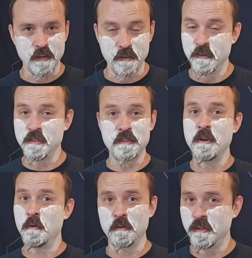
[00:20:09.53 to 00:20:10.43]
and this is
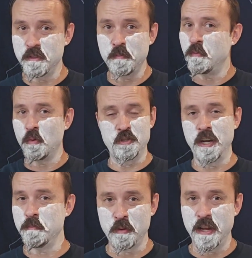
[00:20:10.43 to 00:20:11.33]
no, this is before
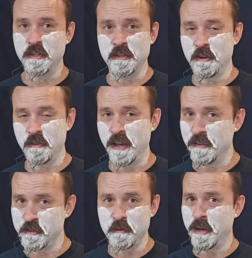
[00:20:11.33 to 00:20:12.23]
jet planes and all that.
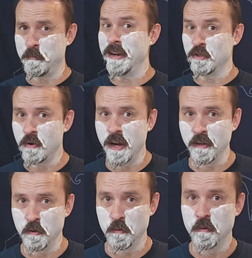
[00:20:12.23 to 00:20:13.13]
This is like by
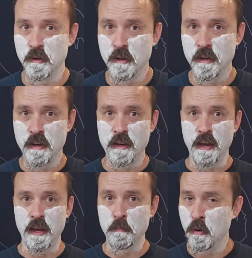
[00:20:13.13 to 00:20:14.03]
train, dude.
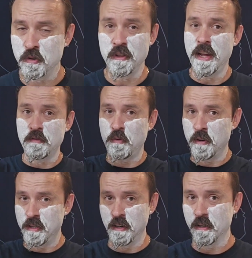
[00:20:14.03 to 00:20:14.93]
And most of that's
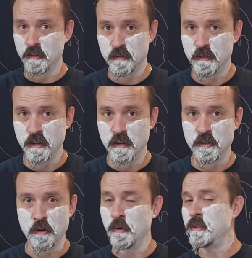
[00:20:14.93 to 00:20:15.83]
frontier.
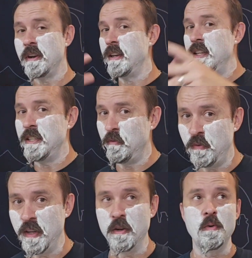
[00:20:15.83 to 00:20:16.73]
So it's not an easy
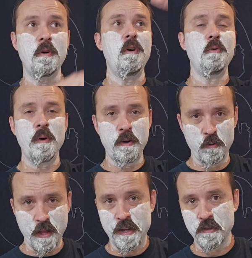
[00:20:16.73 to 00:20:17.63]
feat going all the way to
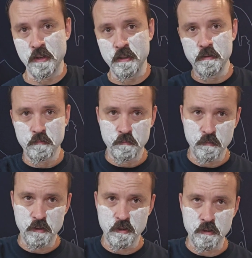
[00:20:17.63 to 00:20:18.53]
Alaska,
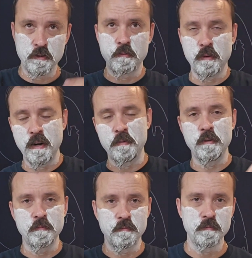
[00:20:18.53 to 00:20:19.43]
which is
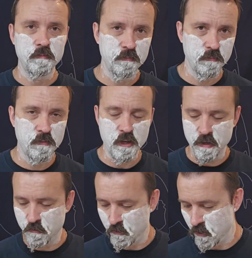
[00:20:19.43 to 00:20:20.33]
whatever
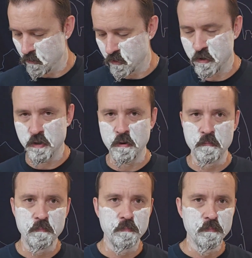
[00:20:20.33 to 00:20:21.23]
side the video is going to show.
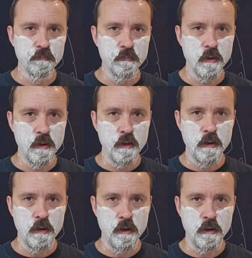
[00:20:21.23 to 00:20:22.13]

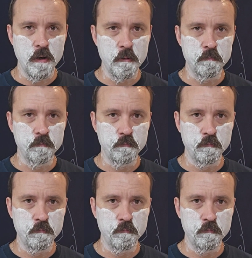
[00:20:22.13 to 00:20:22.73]
Um,